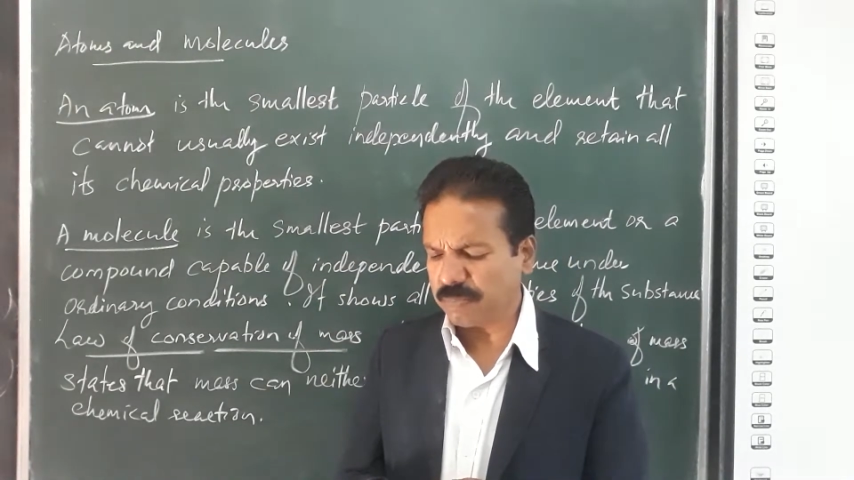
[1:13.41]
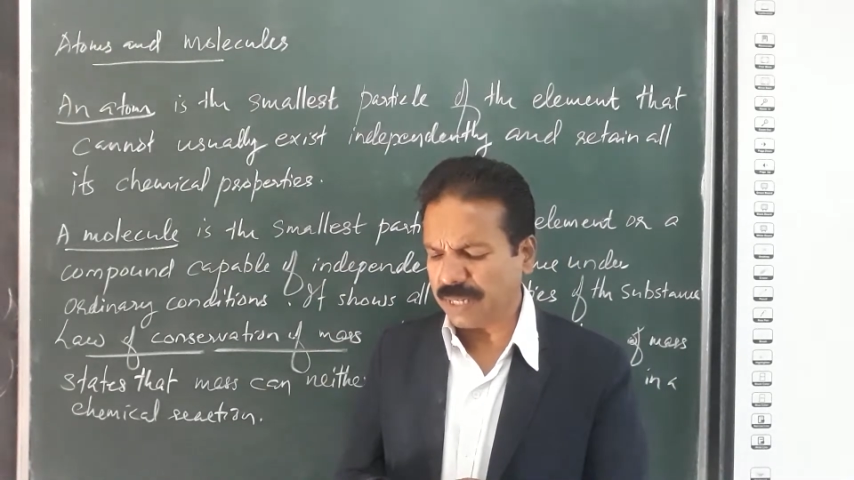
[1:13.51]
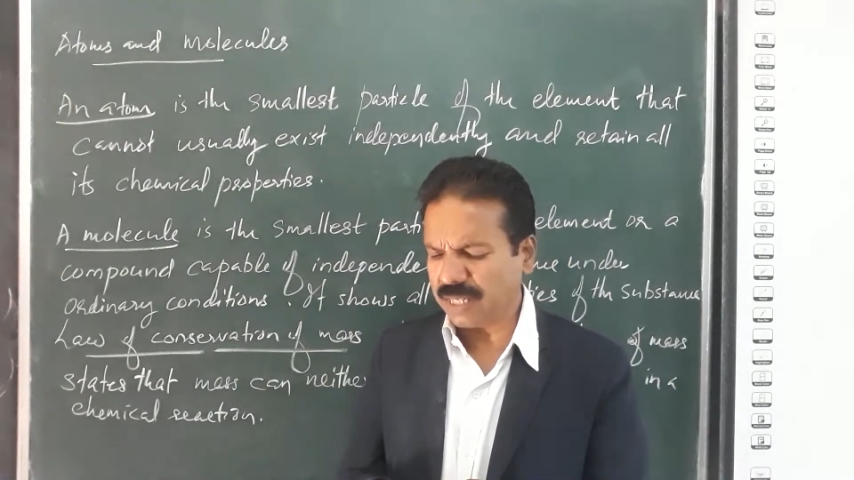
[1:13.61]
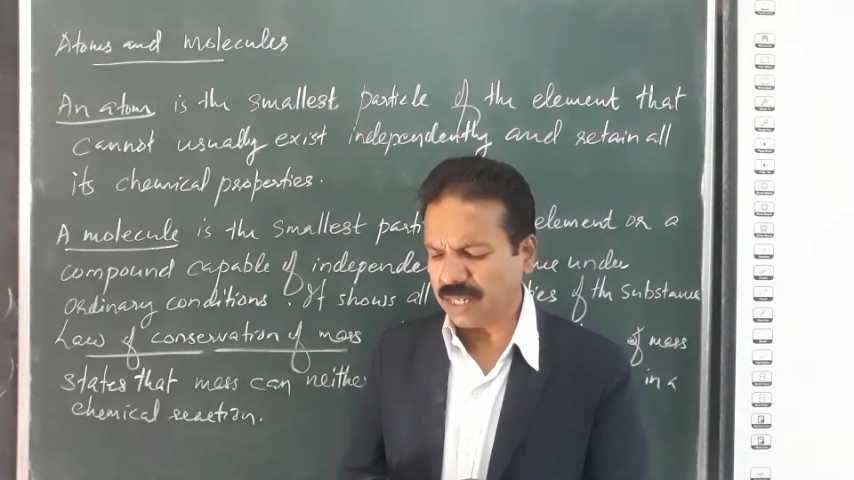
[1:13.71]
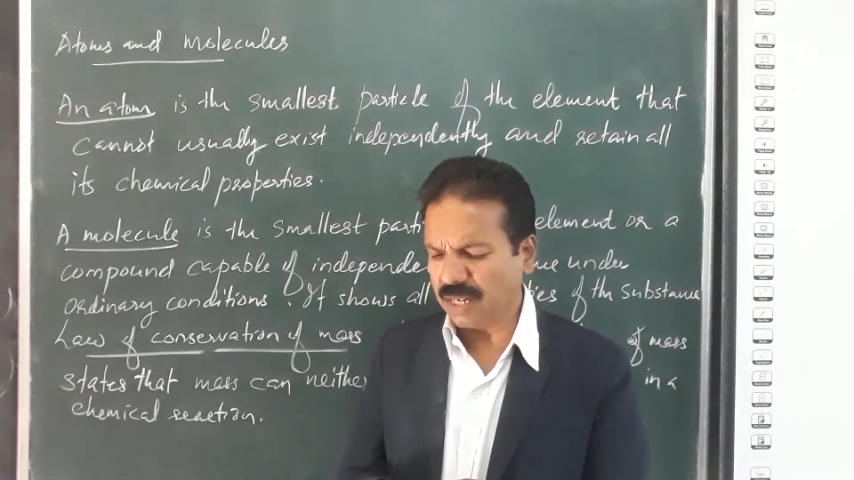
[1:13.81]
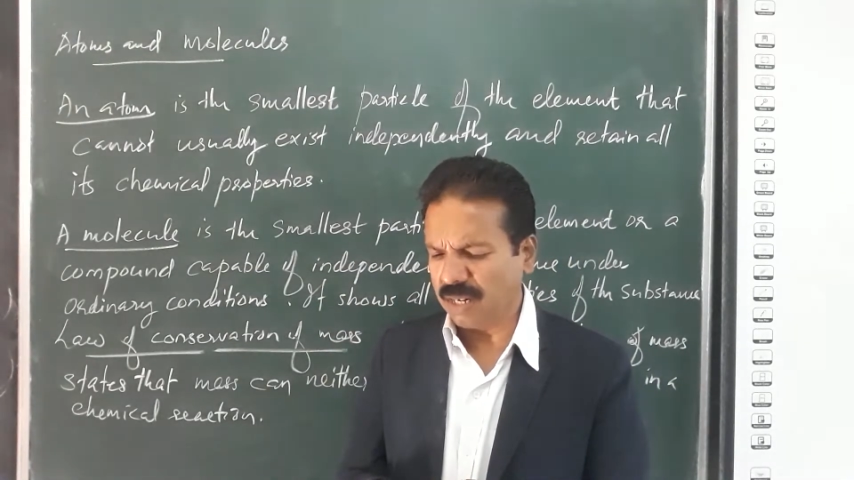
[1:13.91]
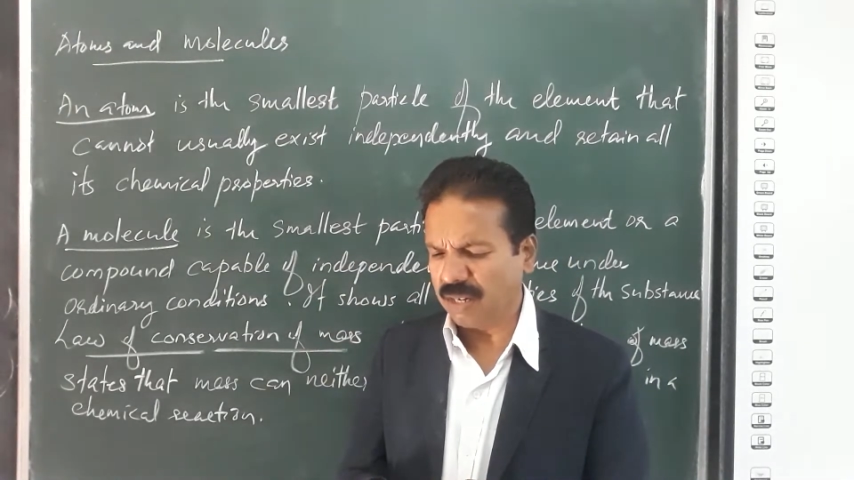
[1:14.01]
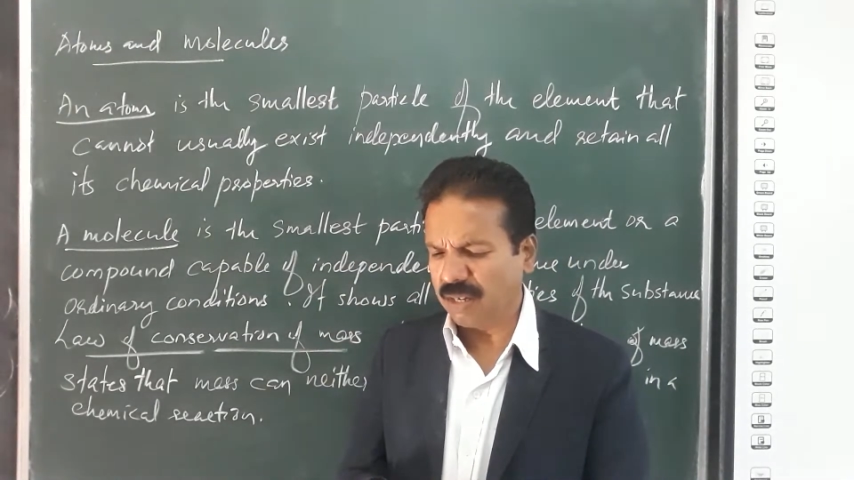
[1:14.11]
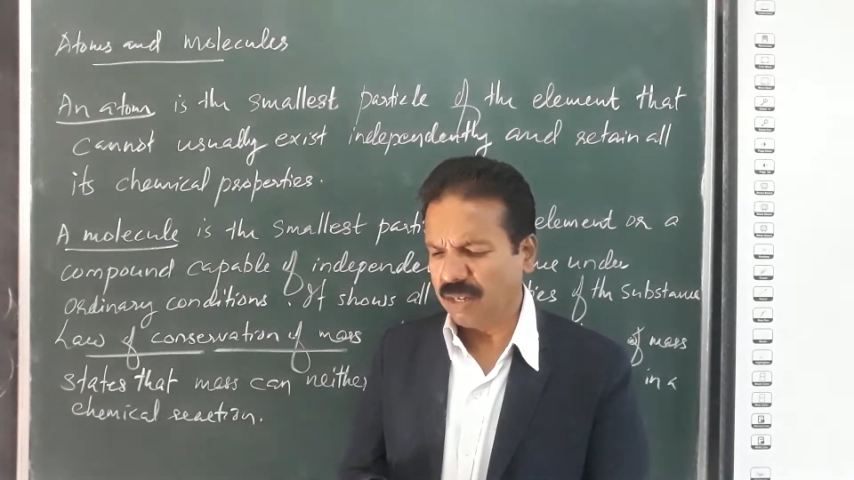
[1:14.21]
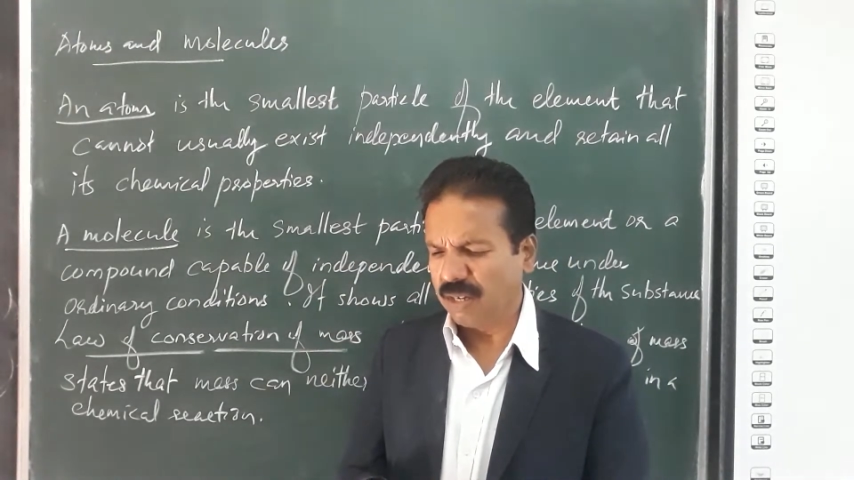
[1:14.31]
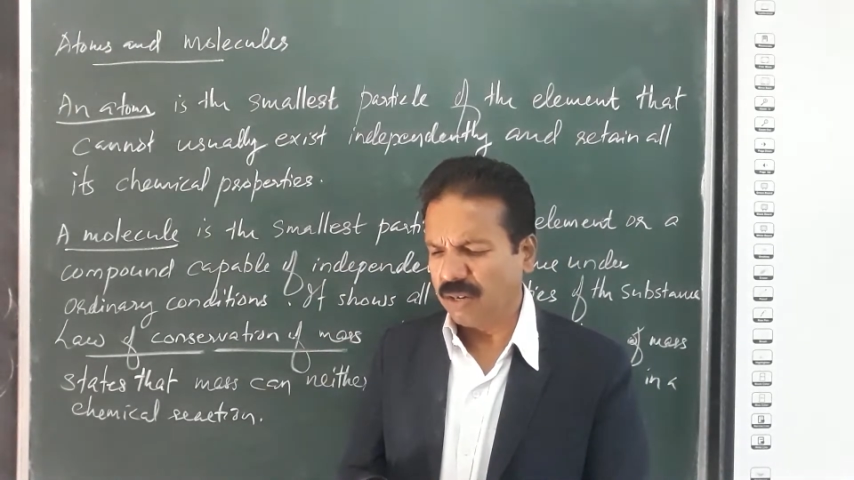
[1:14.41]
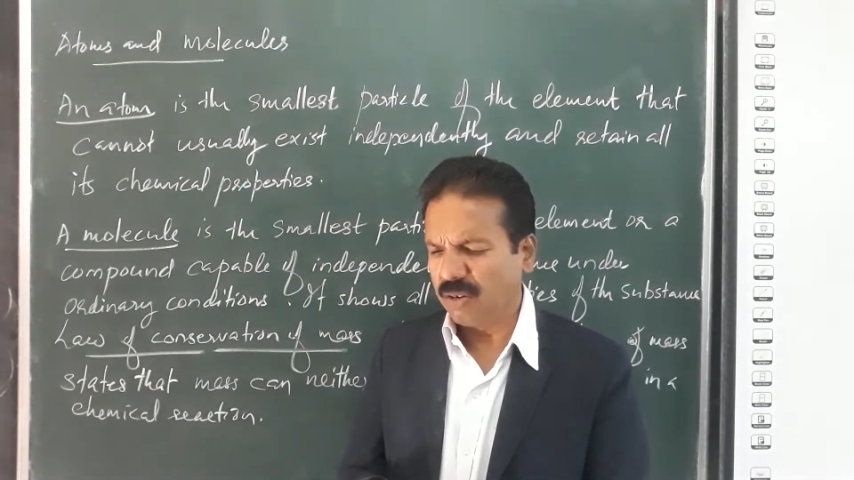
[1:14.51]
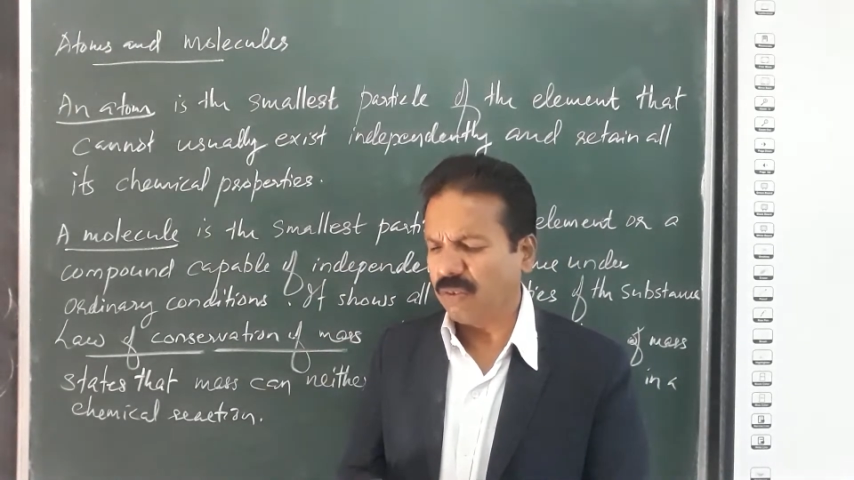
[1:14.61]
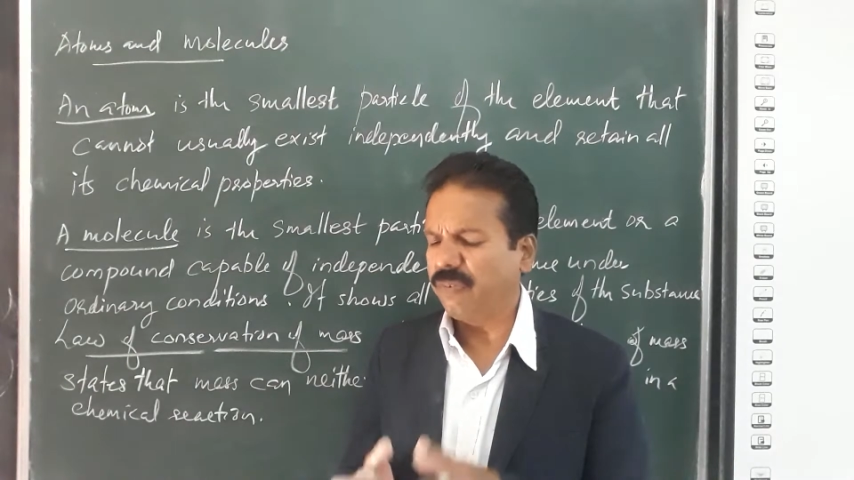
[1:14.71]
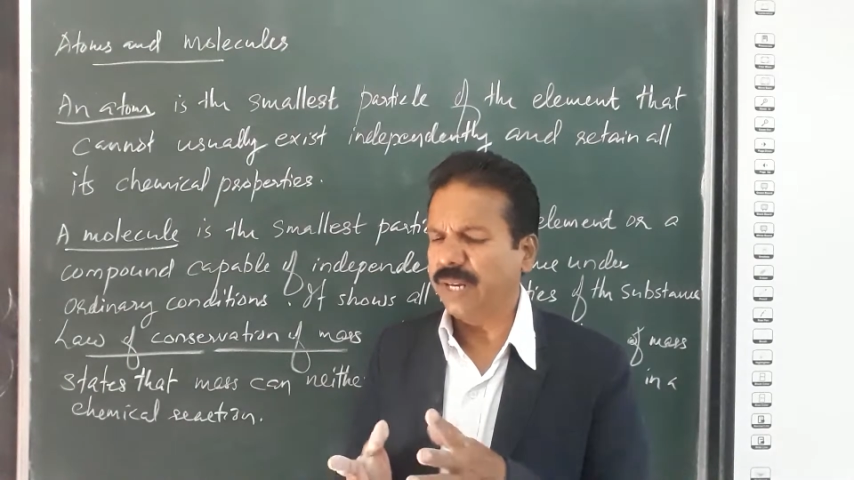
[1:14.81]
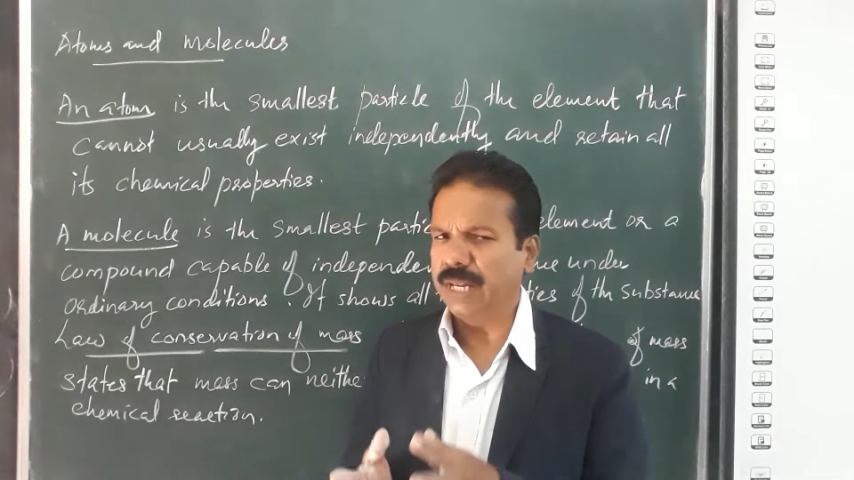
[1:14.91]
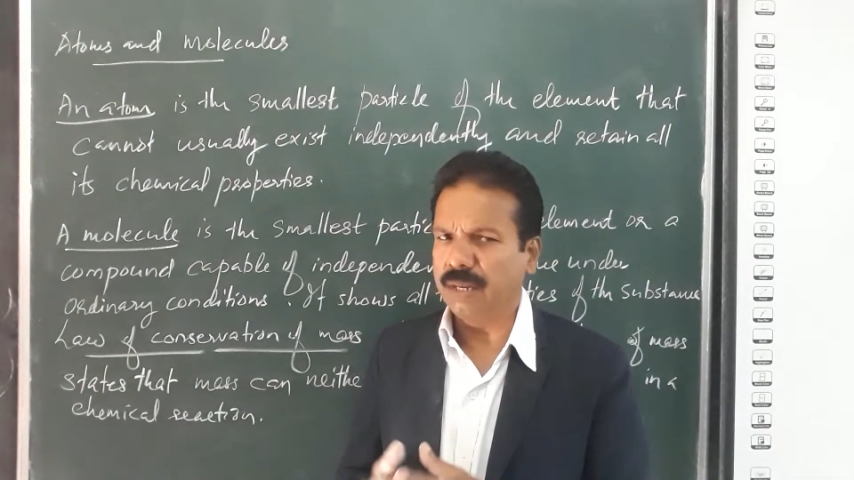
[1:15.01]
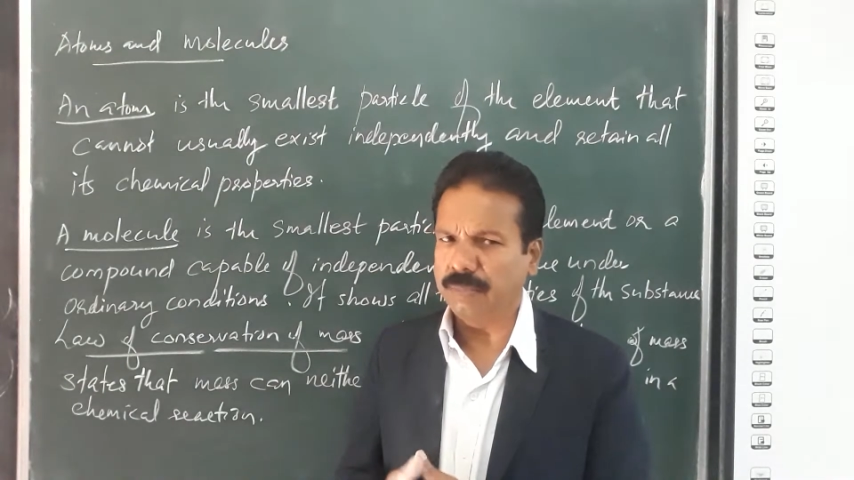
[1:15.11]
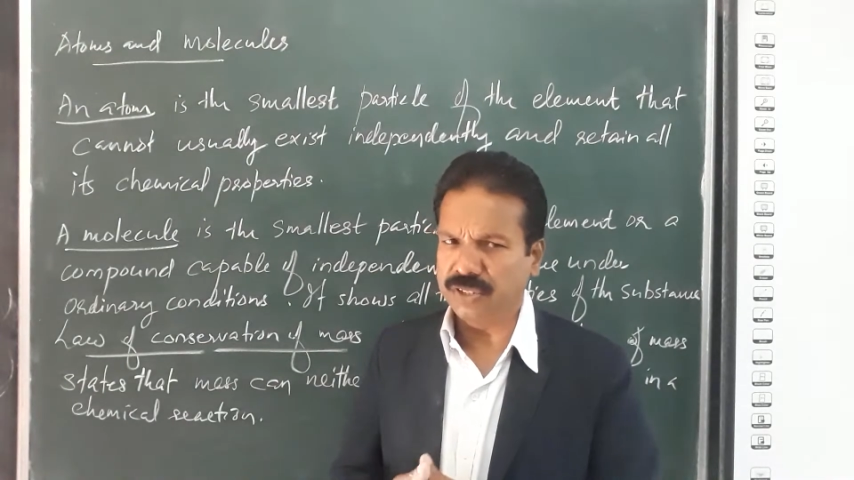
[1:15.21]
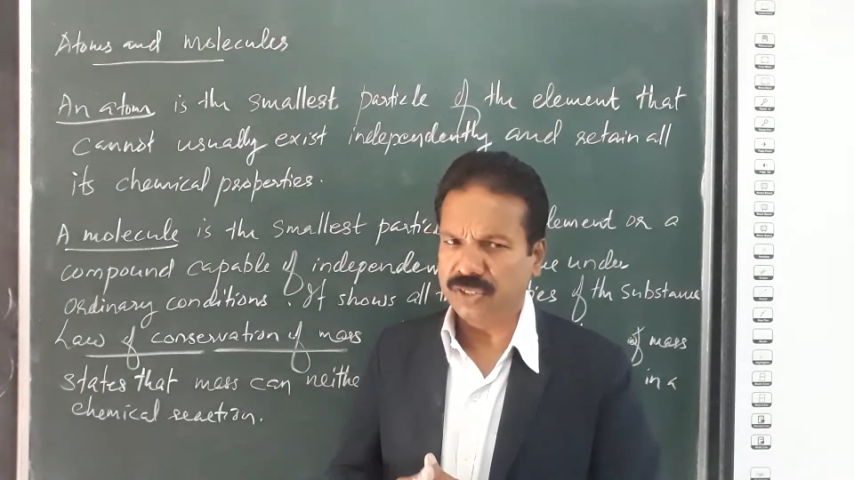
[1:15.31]
particle of an
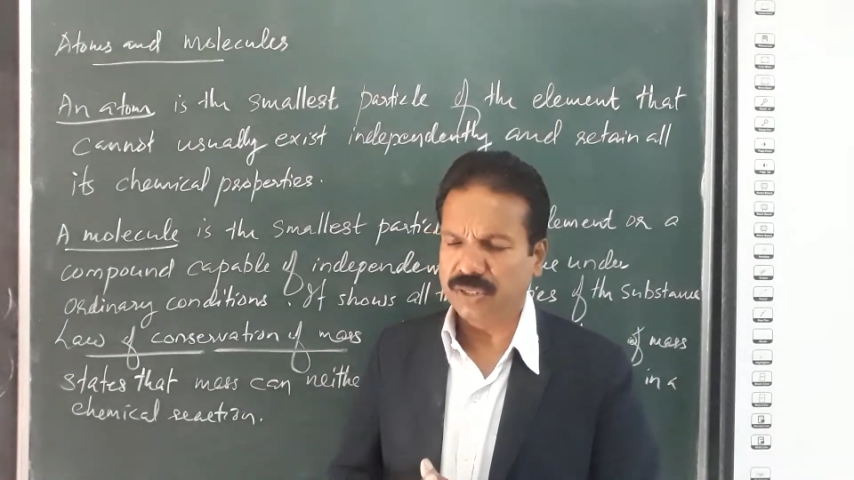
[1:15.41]
element.